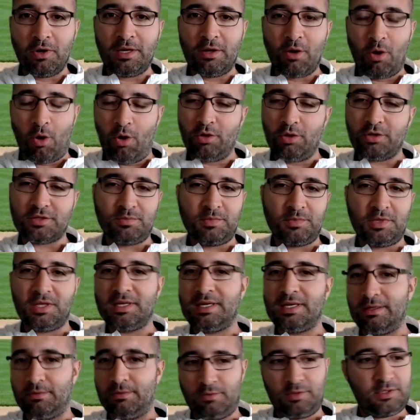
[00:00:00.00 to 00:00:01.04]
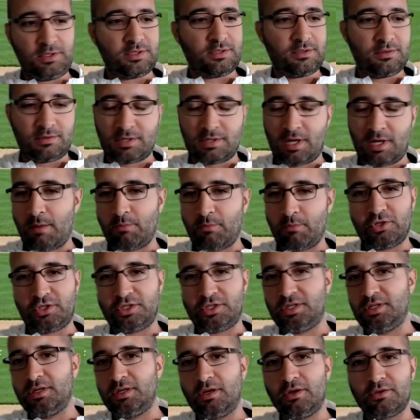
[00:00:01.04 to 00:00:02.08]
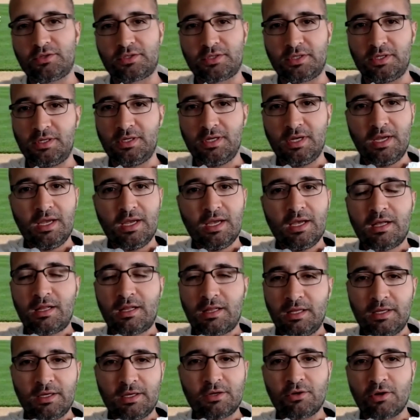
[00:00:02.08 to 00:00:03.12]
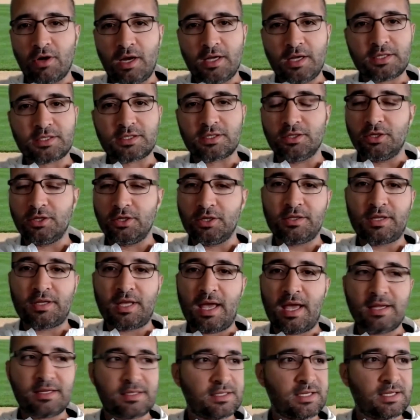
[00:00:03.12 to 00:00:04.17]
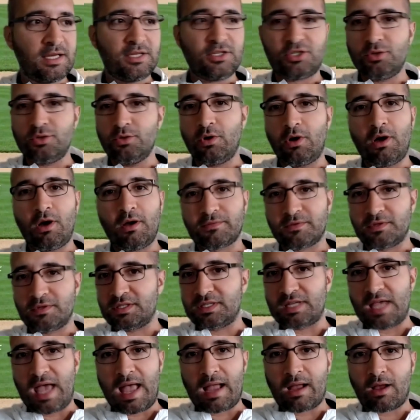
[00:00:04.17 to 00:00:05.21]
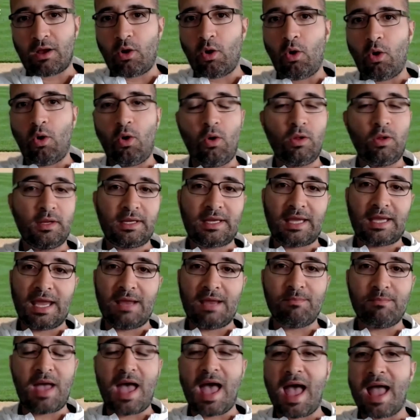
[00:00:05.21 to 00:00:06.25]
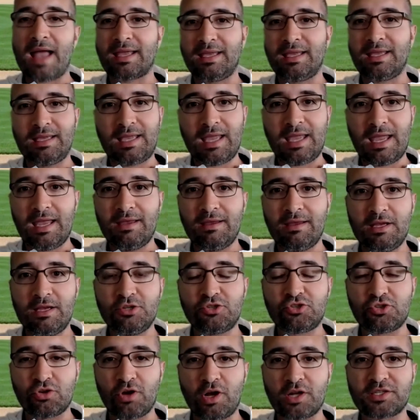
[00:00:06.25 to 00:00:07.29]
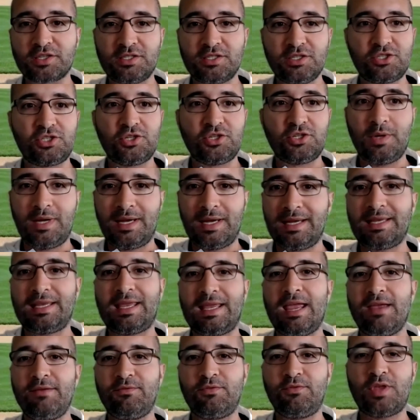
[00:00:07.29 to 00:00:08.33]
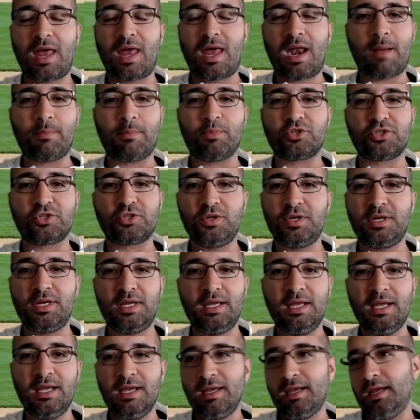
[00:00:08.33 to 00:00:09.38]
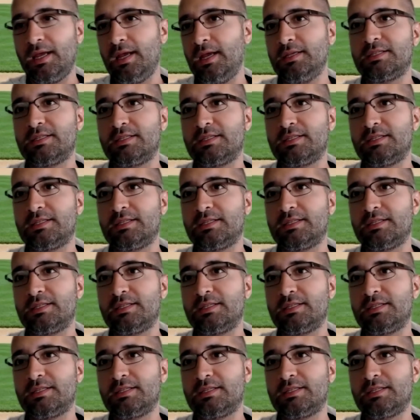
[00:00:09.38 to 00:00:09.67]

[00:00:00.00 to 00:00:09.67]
And ultimately it was Tom Reginos and Clint Chrysler that sent you off to Zach Cole and came back and gave and trusted you and gave you that opportunity and